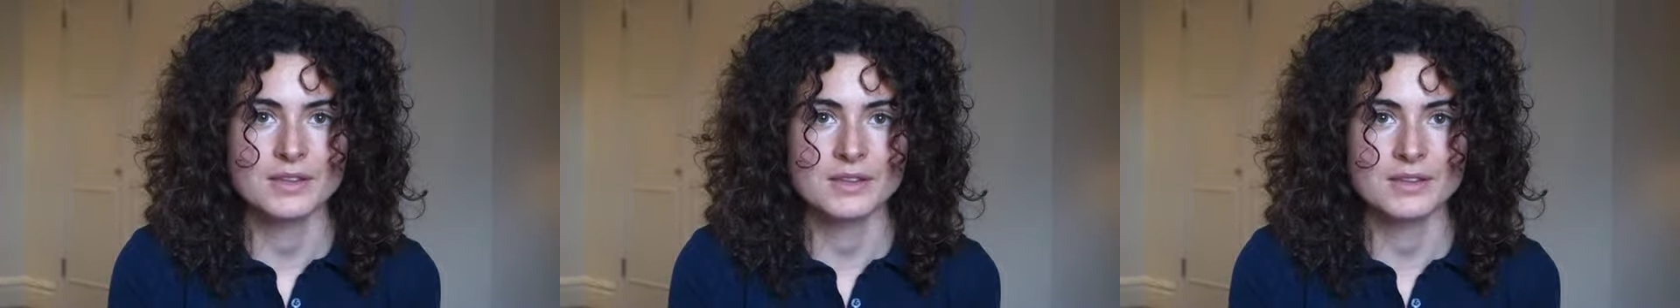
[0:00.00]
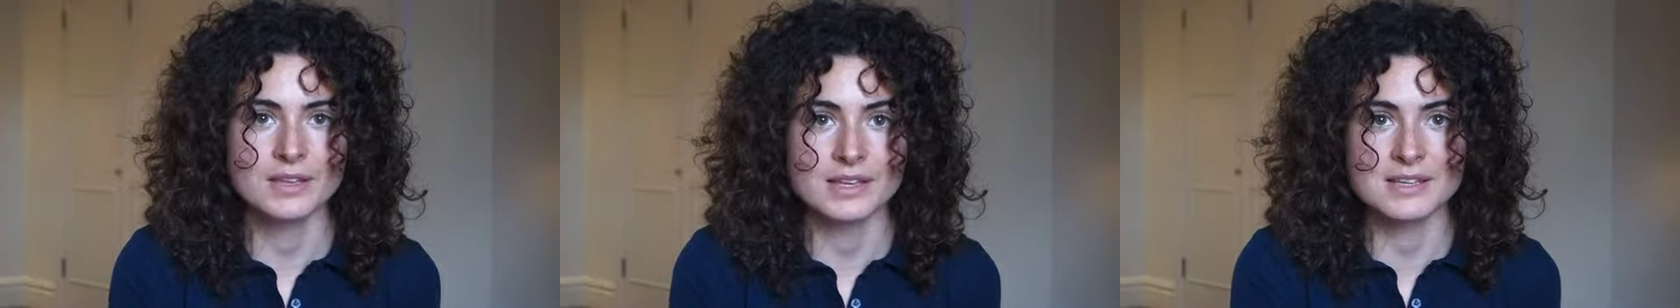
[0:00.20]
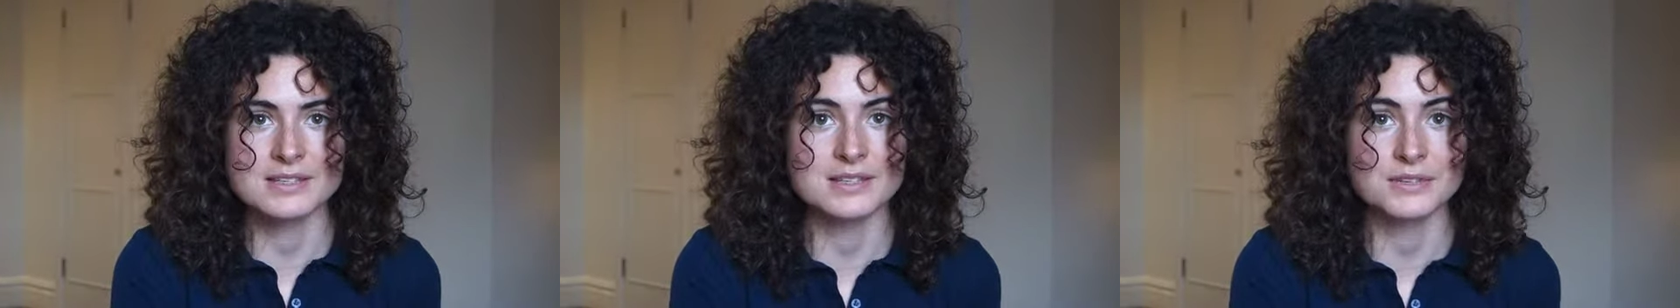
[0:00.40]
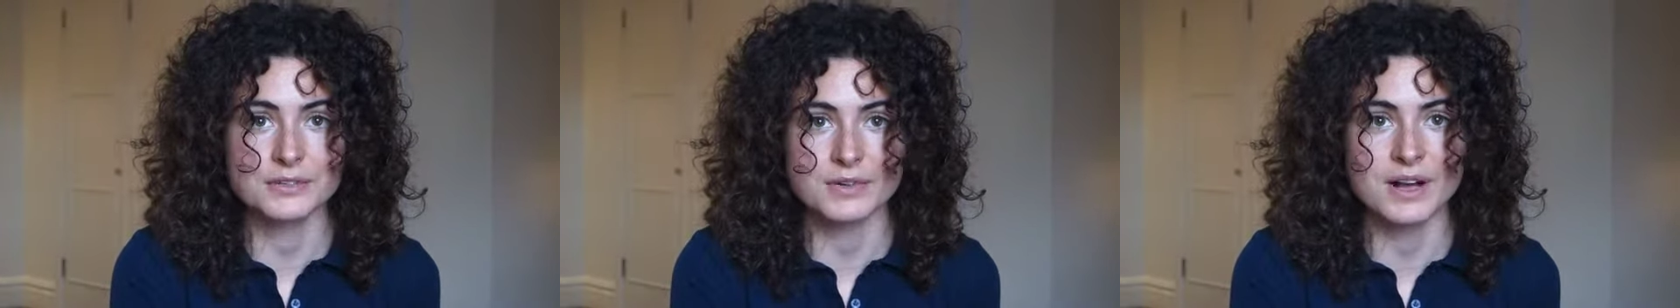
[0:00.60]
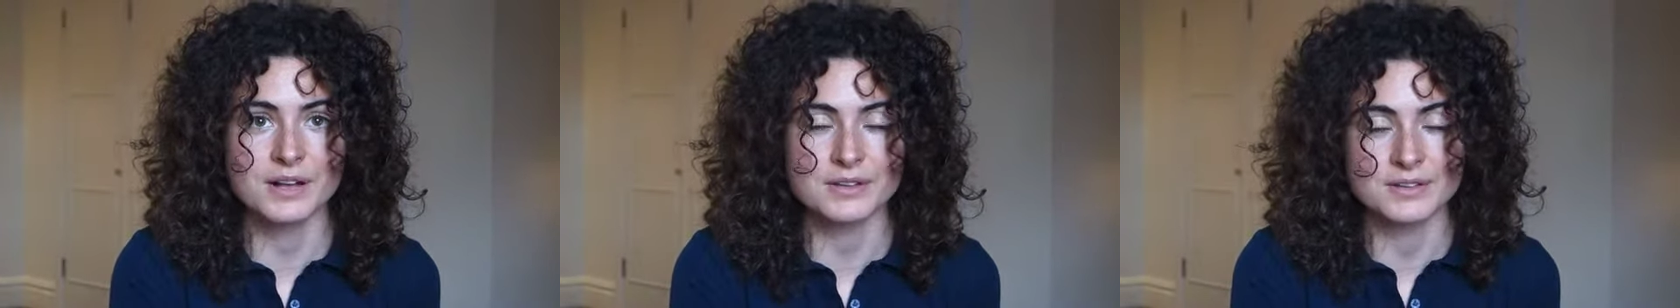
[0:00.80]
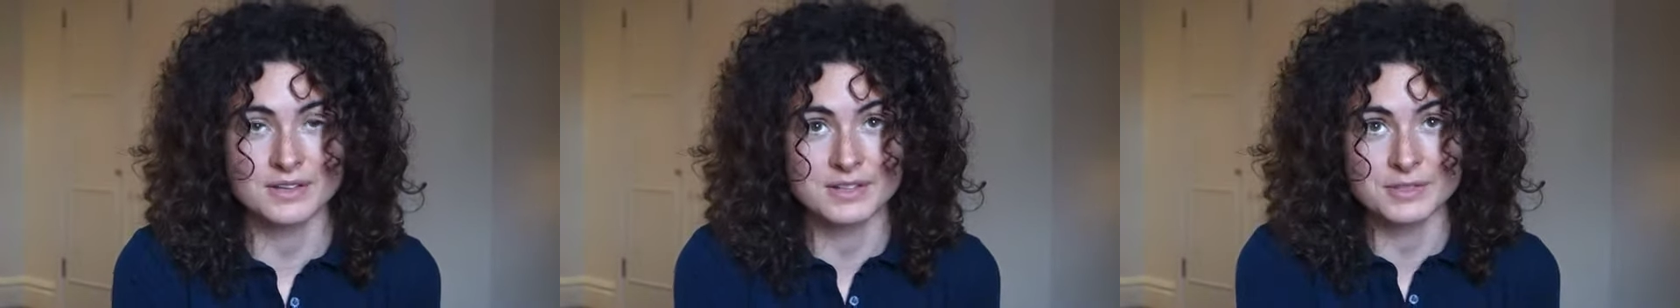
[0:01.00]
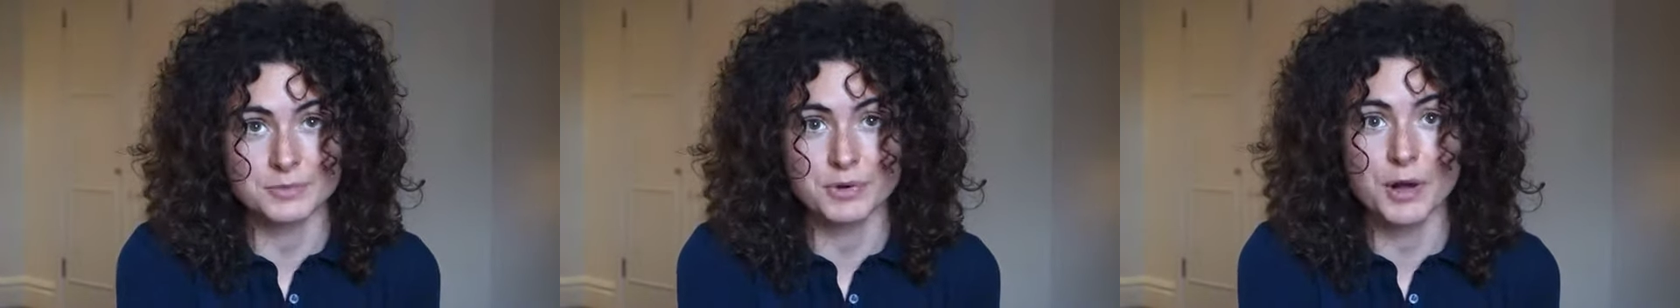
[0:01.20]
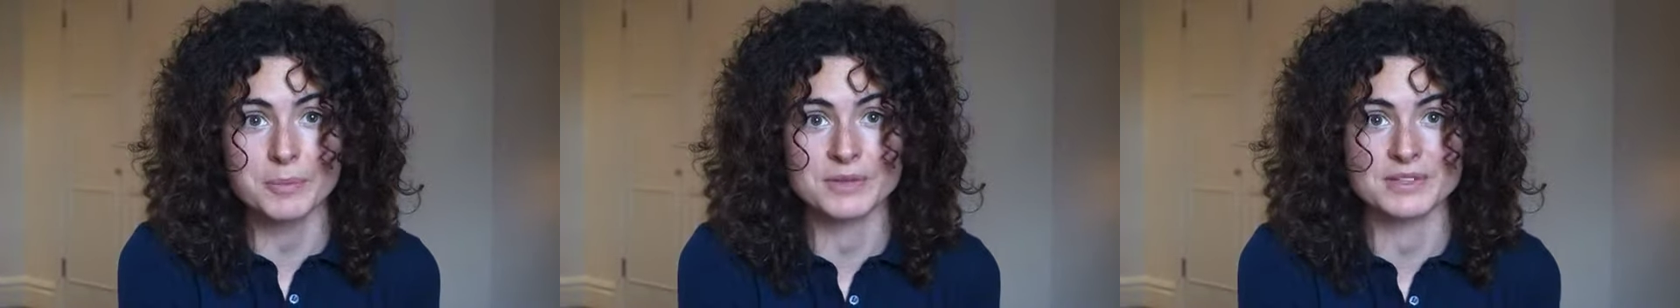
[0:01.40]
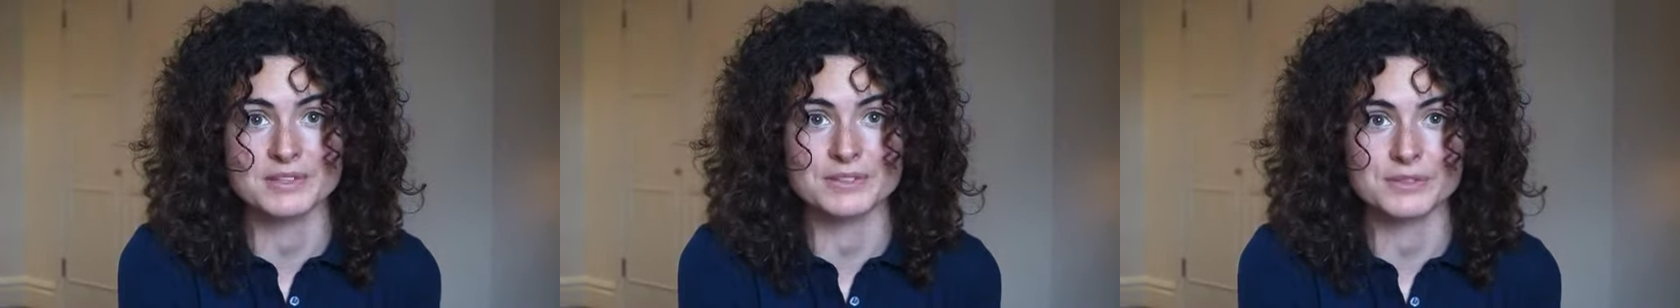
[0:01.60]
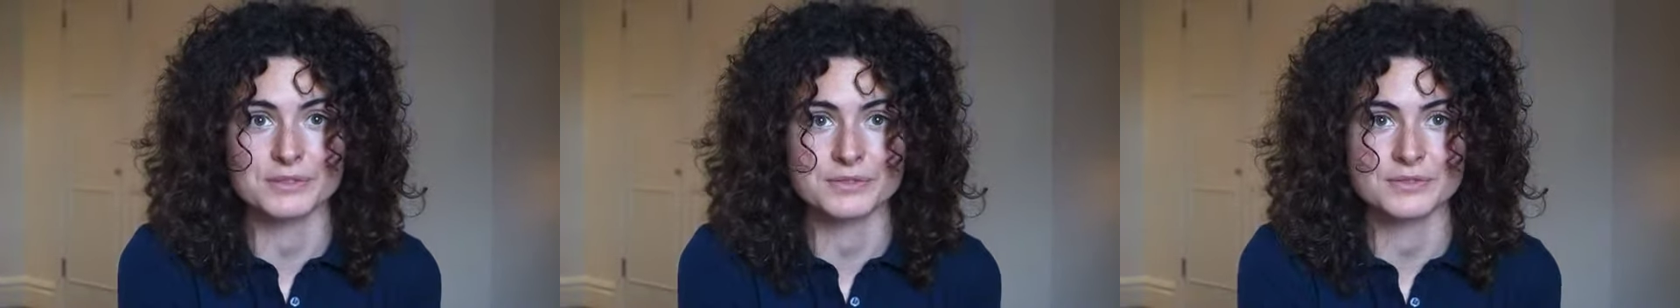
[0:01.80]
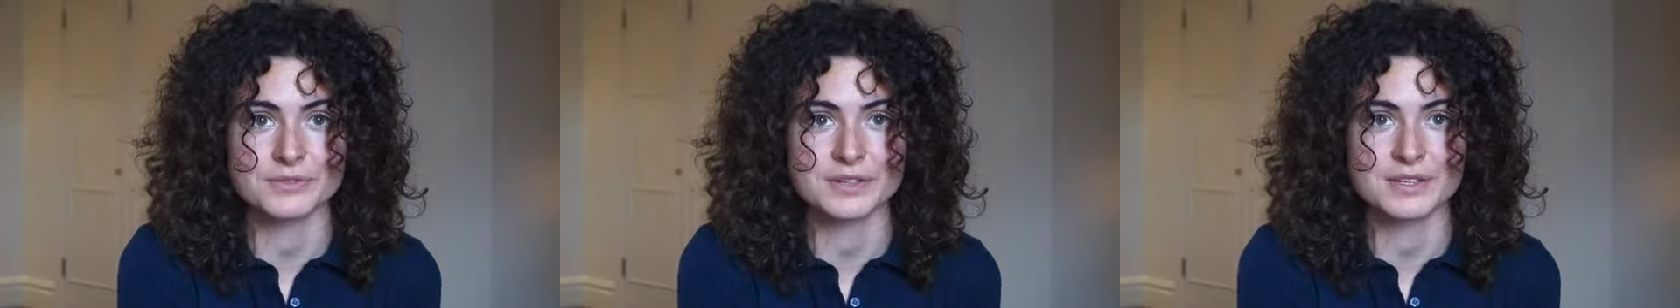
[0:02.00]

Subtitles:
these properties of